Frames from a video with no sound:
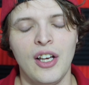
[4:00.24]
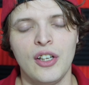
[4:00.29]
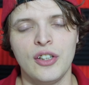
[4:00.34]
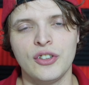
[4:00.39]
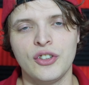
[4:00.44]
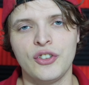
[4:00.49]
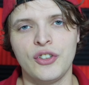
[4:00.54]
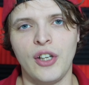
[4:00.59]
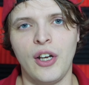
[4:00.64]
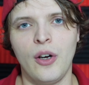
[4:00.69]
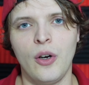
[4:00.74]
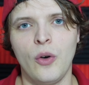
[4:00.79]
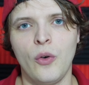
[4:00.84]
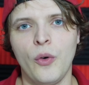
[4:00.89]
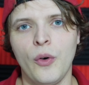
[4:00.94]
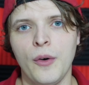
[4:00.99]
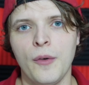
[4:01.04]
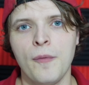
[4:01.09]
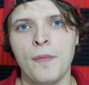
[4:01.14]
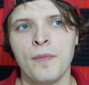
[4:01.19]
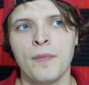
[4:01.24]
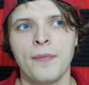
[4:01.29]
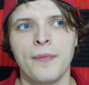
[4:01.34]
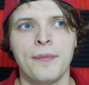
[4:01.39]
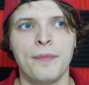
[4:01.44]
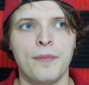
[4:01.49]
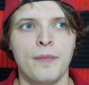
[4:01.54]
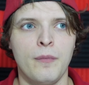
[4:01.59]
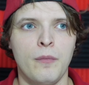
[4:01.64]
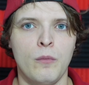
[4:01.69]
So
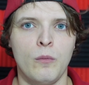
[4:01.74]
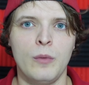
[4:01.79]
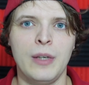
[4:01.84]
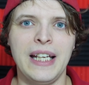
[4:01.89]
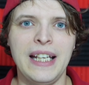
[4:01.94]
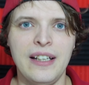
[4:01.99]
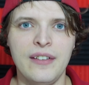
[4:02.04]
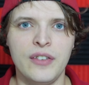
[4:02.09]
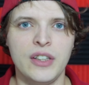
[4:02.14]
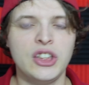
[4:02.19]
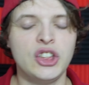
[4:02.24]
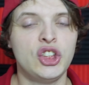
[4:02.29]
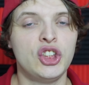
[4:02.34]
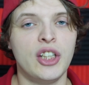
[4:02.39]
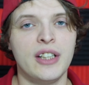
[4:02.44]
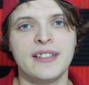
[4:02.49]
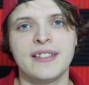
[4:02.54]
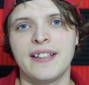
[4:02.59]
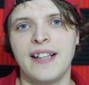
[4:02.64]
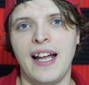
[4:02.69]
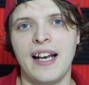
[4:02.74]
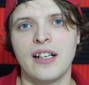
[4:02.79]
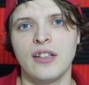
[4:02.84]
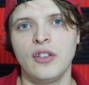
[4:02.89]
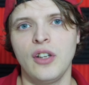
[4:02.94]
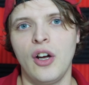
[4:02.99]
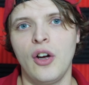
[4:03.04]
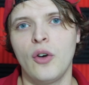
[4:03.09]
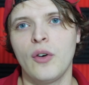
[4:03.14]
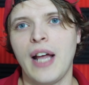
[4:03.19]
even just that
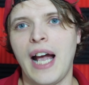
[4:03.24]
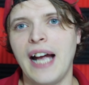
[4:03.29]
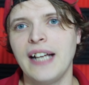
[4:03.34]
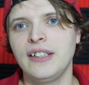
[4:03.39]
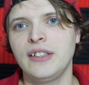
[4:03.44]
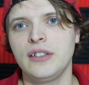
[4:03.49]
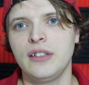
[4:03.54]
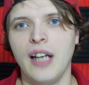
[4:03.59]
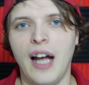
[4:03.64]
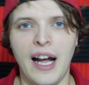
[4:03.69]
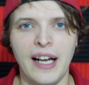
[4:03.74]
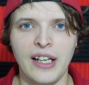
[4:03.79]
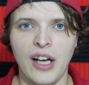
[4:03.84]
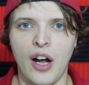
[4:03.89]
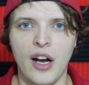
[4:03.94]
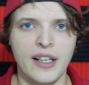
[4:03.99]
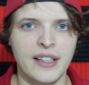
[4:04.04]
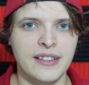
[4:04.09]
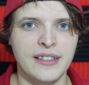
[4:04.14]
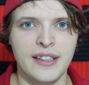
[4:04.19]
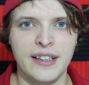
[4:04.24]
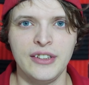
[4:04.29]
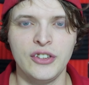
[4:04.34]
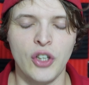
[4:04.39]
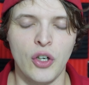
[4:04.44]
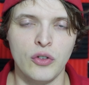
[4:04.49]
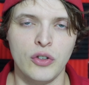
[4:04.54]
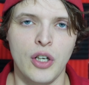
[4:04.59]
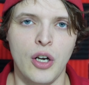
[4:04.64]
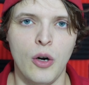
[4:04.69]
alone, I, I honestly
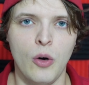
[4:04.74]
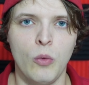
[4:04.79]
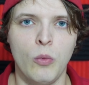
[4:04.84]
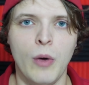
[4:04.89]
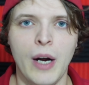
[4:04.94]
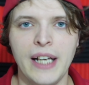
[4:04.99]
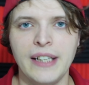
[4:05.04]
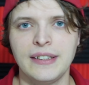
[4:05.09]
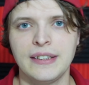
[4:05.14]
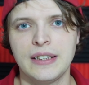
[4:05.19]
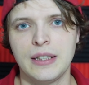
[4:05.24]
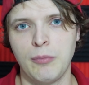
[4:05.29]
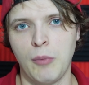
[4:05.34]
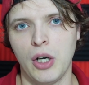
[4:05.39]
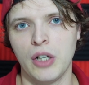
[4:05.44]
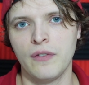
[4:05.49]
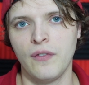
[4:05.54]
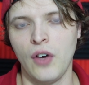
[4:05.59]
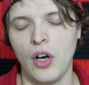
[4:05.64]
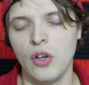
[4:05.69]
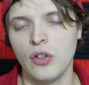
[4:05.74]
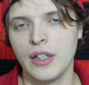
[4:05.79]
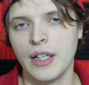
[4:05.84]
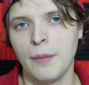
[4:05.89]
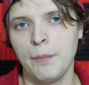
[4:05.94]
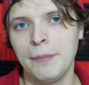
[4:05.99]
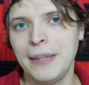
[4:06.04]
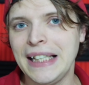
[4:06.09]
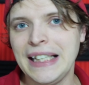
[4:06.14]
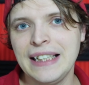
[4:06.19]
don't know what smartphone
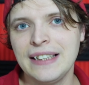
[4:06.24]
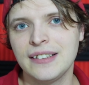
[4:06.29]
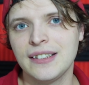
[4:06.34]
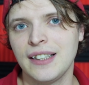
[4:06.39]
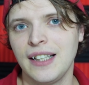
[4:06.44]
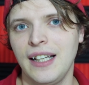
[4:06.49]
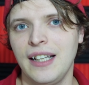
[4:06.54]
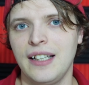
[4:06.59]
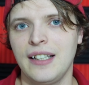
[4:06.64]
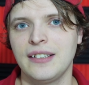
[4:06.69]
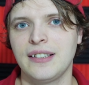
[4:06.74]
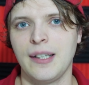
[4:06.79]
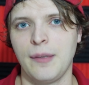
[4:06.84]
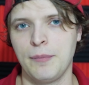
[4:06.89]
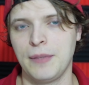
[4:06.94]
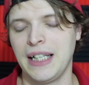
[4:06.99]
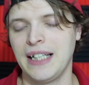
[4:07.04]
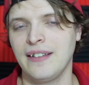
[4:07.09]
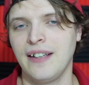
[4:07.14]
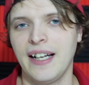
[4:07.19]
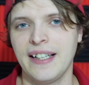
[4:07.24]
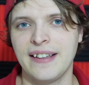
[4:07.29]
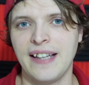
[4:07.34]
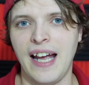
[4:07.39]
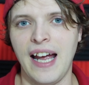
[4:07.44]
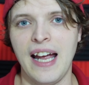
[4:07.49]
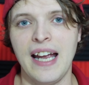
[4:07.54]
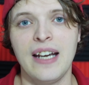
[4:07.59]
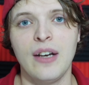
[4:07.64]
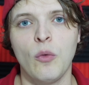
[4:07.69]
competes in something like
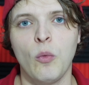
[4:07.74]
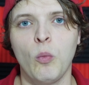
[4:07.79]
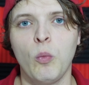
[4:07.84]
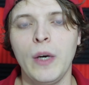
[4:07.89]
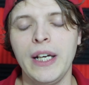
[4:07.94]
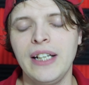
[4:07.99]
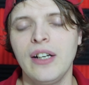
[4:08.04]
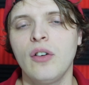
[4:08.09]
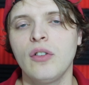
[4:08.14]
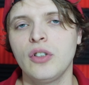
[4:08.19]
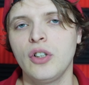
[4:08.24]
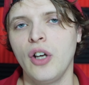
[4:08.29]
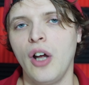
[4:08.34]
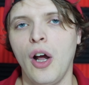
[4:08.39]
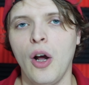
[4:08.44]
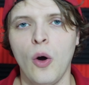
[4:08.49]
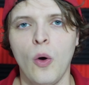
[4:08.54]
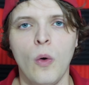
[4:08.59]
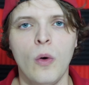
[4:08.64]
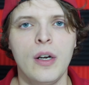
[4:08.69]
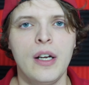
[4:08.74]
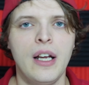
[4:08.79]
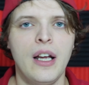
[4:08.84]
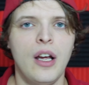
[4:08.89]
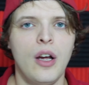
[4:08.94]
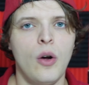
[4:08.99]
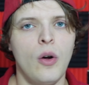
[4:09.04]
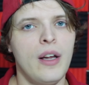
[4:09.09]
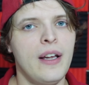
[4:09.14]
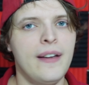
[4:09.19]
that. And we don't know
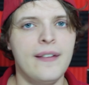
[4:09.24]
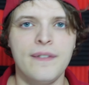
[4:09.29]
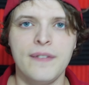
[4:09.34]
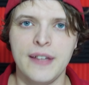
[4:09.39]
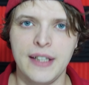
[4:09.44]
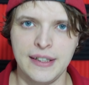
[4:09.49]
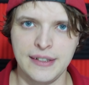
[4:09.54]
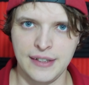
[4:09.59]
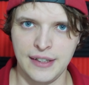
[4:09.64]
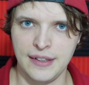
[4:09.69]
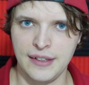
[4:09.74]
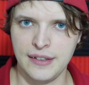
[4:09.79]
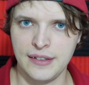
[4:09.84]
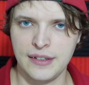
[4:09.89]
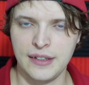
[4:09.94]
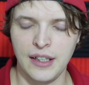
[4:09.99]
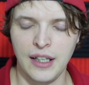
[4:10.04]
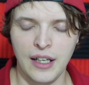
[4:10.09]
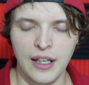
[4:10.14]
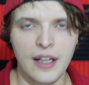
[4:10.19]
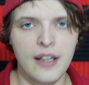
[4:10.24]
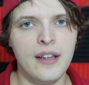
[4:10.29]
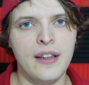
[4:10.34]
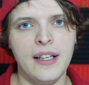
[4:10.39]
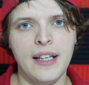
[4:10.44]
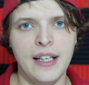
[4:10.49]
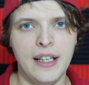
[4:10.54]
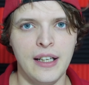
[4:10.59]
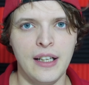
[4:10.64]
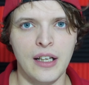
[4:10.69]
if this is
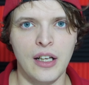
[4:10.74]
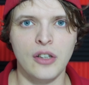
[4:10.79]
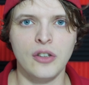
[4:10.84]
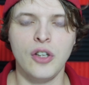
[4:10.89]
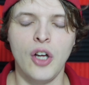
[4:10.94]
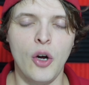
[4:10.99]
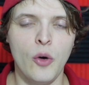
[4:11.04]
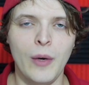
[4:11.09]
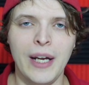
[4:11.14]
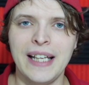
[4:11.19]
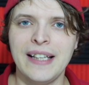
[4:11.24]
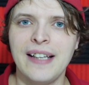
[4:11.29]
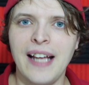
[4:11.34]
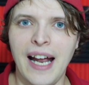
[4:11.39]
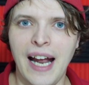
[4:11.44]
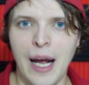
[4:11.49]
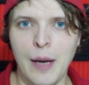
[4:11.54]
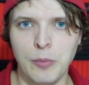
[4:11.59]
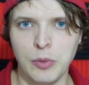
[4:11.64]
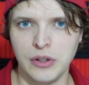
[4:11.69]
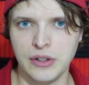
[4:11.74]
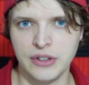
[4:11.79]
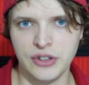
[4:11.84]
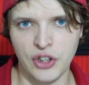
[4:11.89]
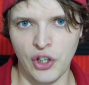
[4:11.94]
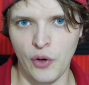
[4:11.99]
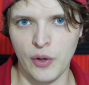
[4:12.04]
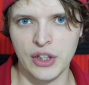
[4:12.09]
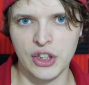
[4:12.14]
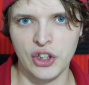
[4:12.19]
the low end that Apple is
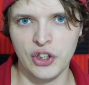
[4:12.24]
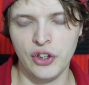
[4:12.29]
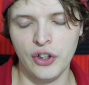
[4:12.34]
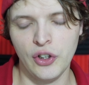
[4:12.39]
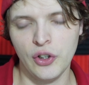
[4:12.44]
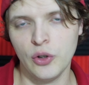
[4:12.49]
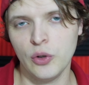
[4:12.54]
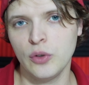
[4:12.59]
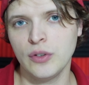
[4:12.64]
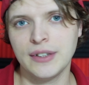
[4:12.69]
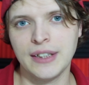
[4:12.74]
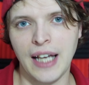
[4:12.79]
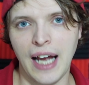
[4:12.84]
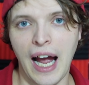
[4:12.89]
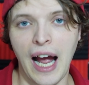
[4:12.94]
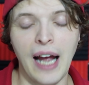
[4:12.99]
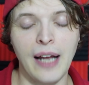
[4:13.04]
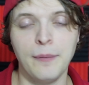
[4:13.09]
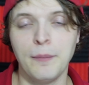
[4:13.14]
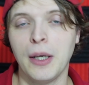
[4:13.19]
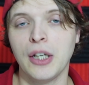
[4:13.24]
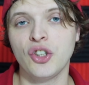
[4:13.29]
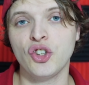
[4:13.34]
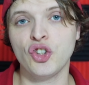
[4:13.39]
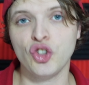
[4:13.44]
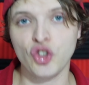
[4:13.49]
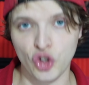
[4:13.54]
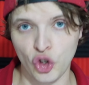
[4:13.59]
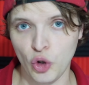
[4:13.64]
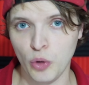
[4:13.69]
going to use, I'm
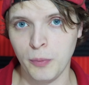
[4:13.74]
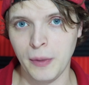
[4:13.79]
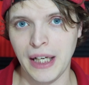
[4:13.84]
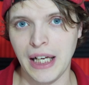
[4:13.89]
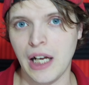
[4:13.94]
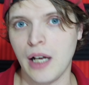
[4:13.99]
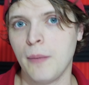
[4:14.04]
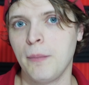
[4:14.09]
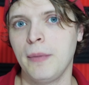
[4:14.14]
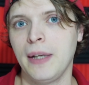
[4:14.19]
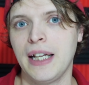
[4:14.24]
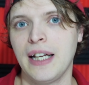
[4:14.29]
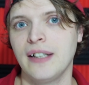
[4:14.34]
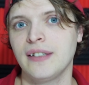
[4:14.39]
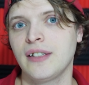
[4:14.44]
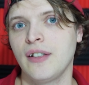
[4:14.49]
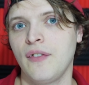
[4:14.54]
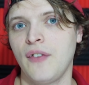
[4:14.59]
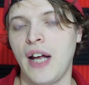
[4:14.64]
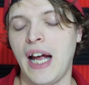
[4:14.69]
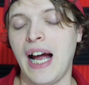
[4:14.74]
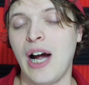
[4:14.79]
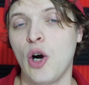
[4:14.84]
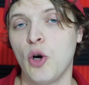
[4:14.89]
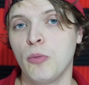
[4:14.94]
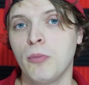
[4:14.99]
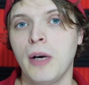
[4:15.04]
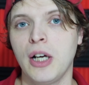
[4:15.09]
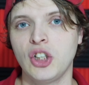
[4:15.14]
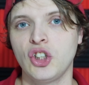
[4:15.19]
assuming, because of how
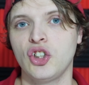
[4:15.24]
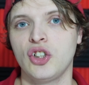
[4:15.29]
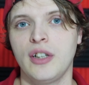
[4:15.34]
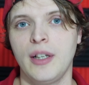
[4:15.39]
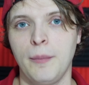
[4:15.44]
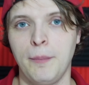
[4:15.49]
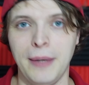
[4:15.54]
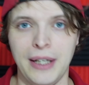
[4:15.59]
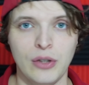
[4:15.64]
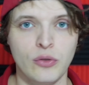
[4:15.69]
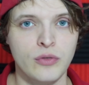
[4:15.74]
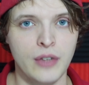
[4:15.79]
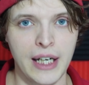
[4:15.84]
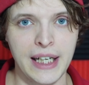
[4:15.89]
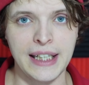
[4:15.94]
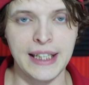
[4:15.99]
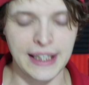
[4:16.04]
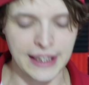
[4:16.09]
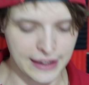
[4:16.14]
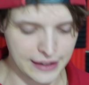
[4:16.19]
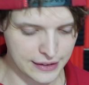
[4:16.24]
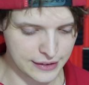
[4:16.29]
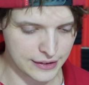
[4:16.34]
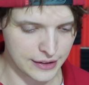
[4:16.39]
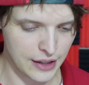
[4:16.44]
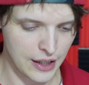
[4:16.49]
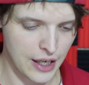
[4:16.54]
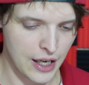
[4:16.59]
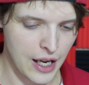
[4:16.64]
much the bit rate is.